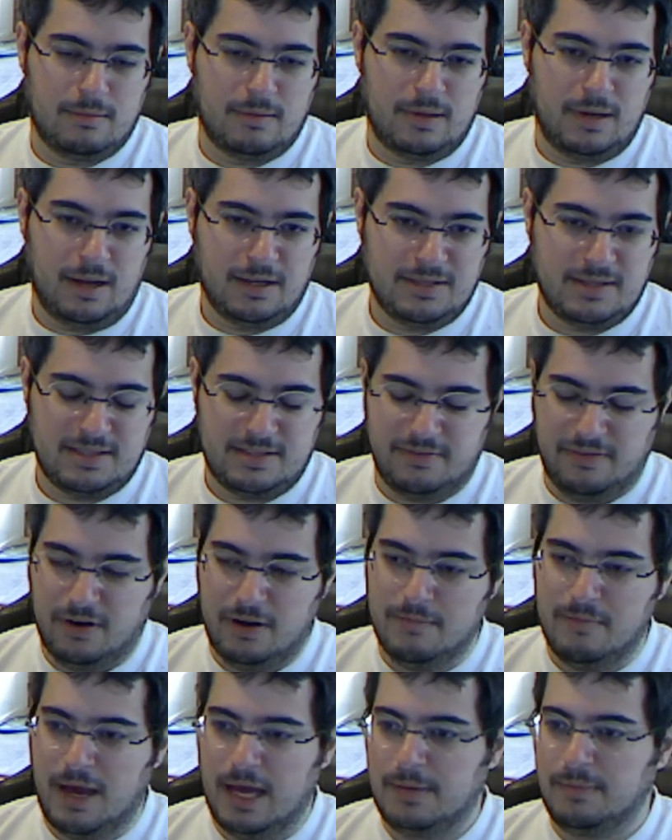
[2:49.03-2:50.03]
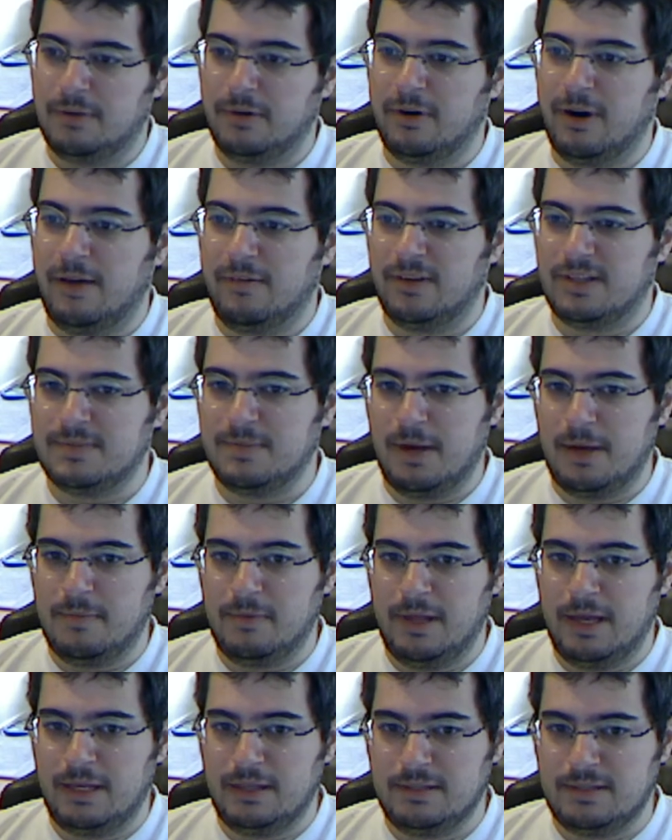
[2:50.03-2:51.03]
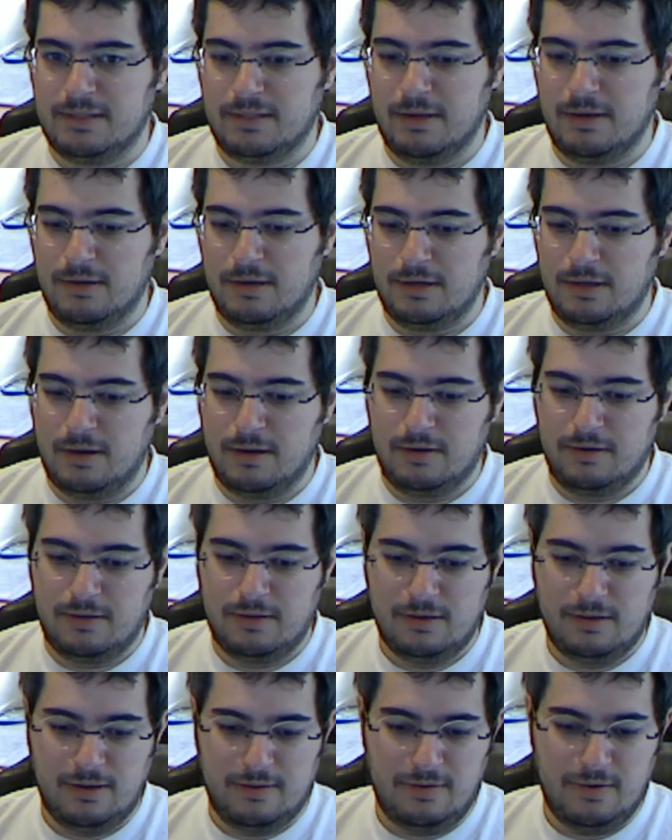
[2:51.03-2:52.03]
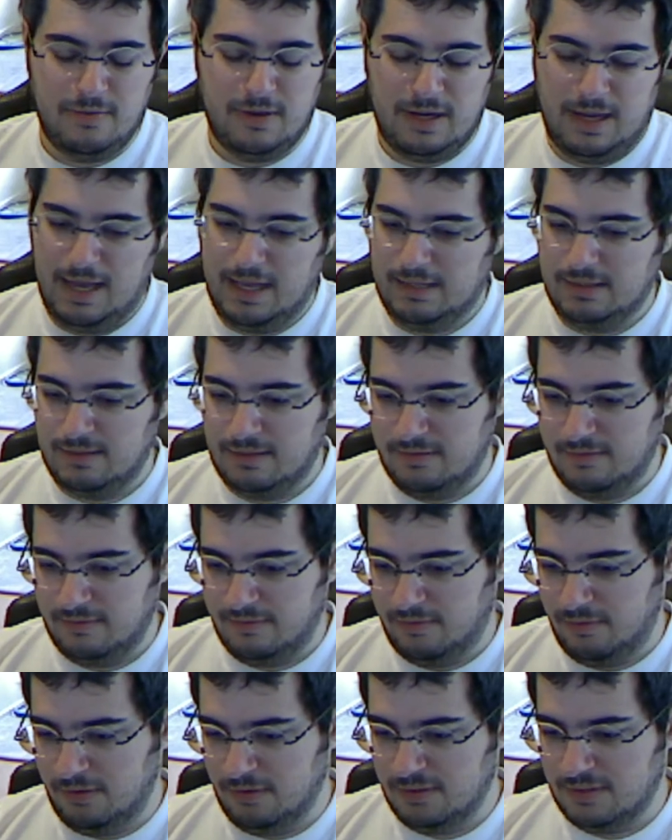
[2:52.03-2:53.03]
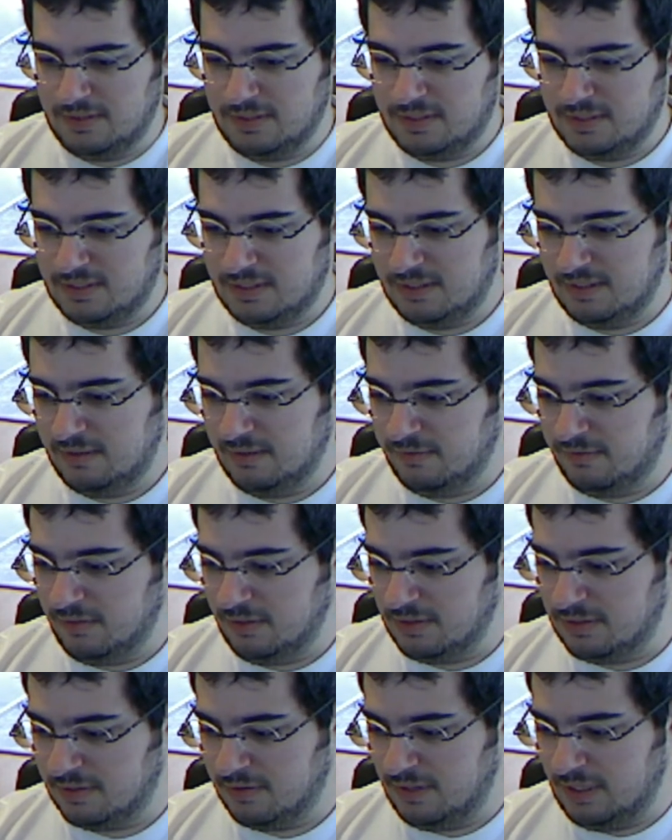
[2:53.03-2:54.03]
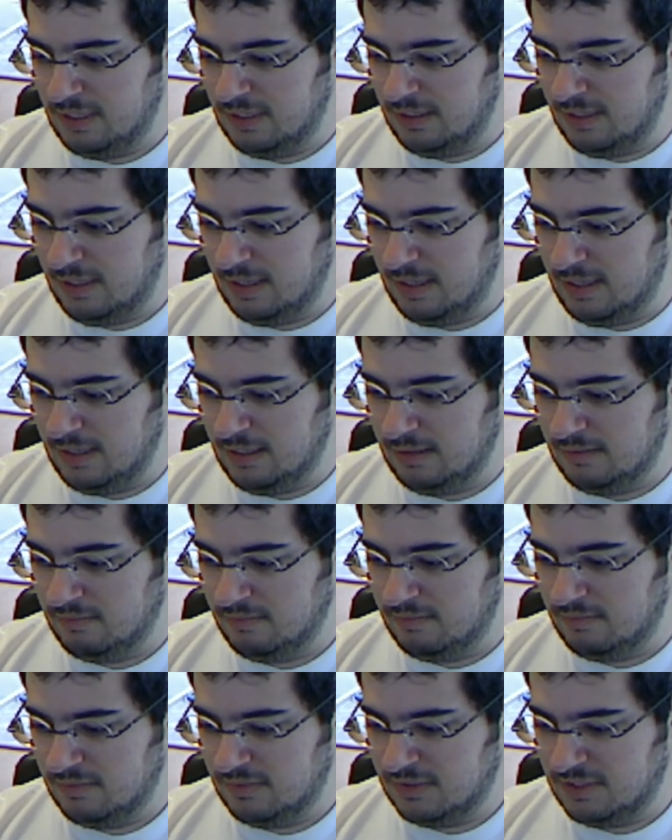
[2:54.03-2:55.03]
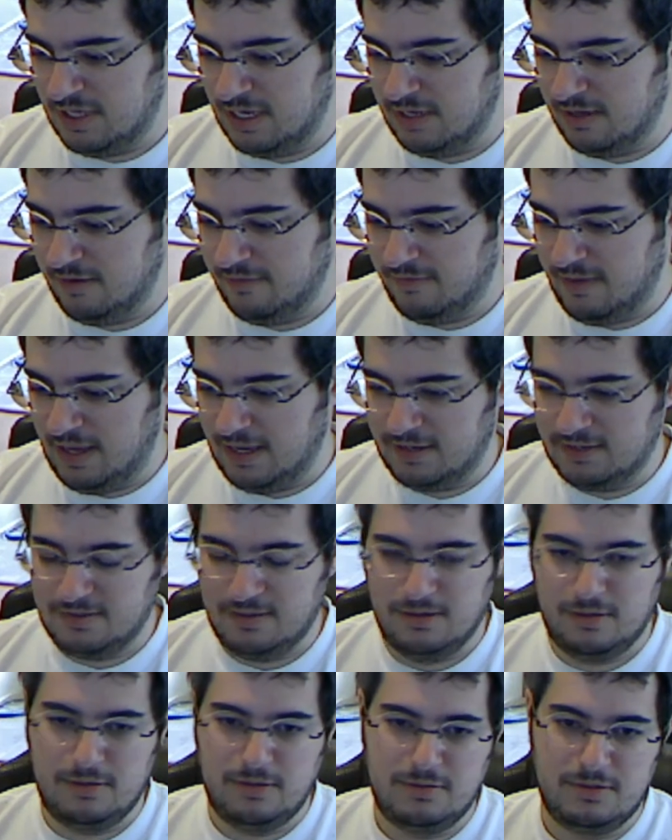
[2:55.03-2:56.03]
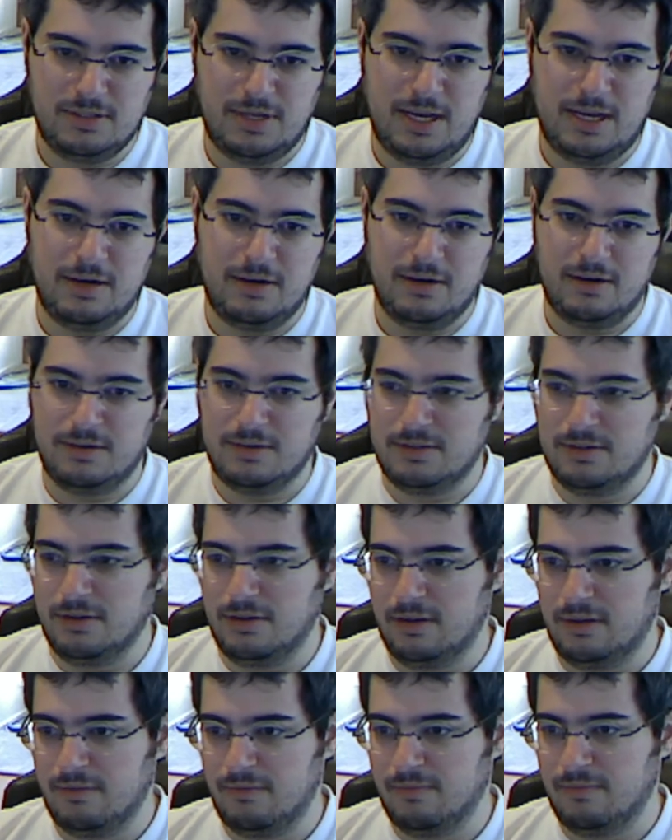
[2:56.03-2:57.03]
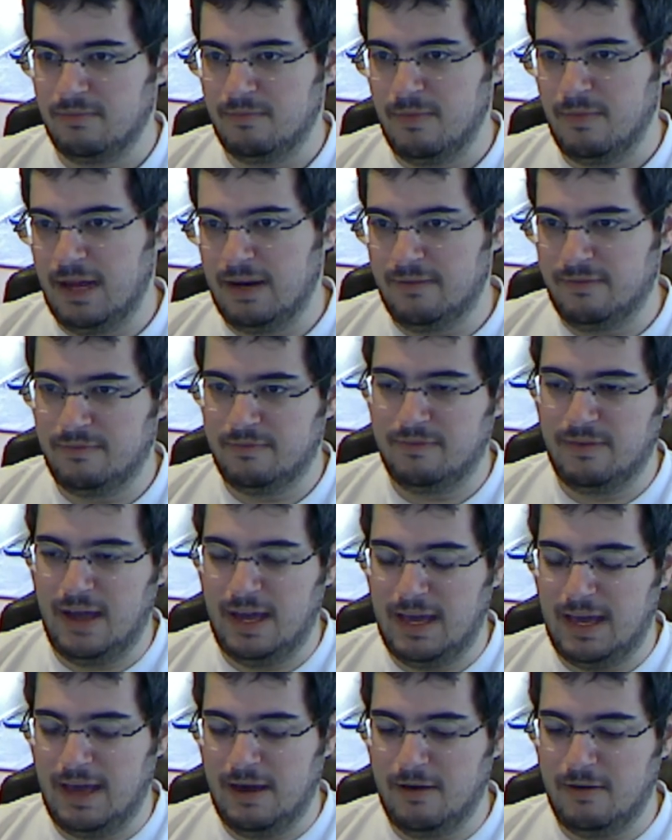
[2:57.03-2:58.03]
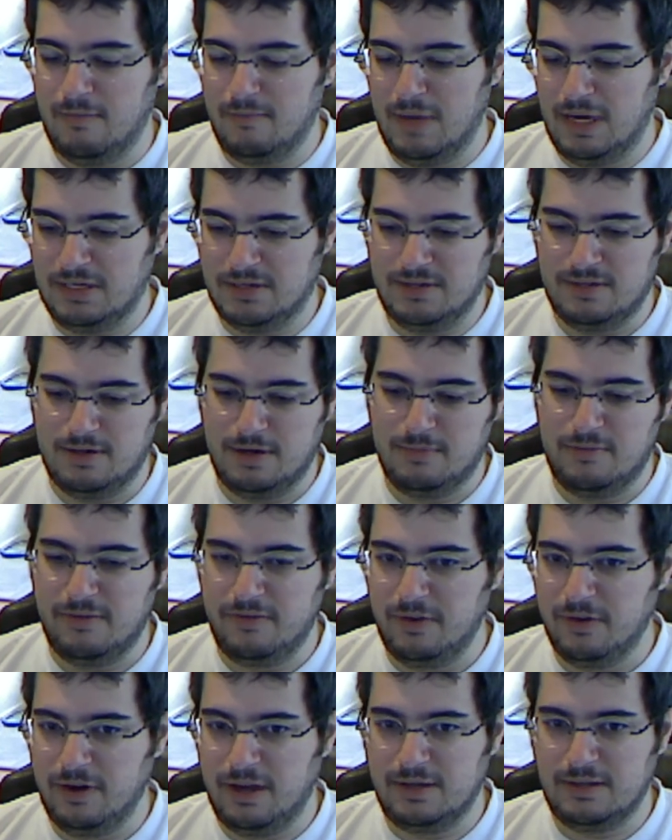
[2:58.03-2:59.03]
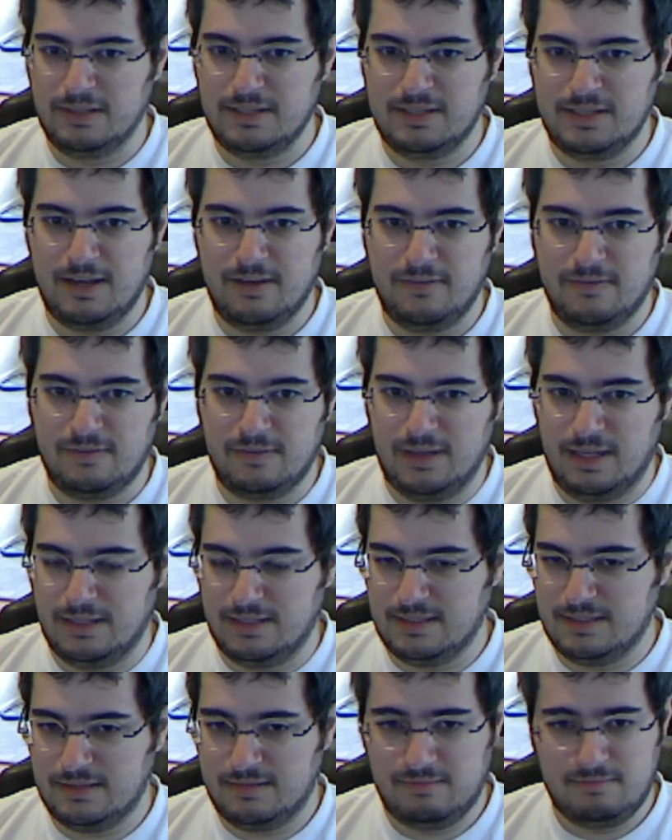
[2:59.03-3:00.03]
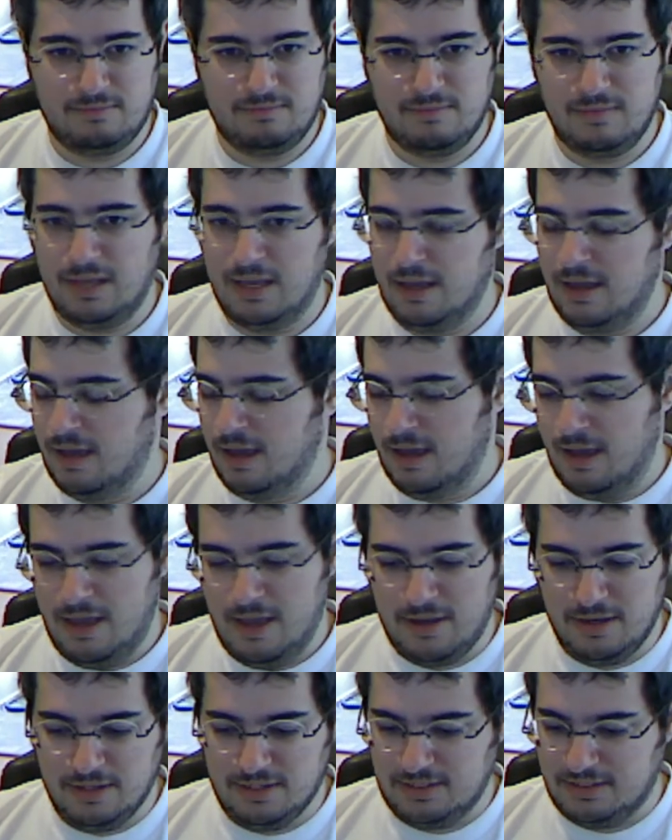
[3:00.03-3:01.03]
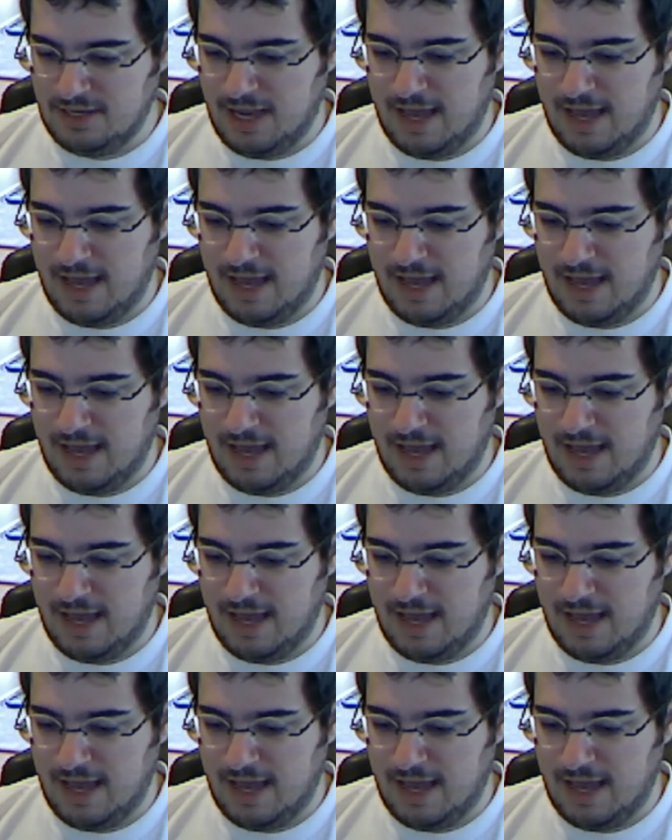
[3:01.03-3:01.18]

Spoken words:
It also has a very moddable graphics pipeline, so if you want to add full screen shader effects or new shaders, or modify how meshes are moving around and stuff, you can just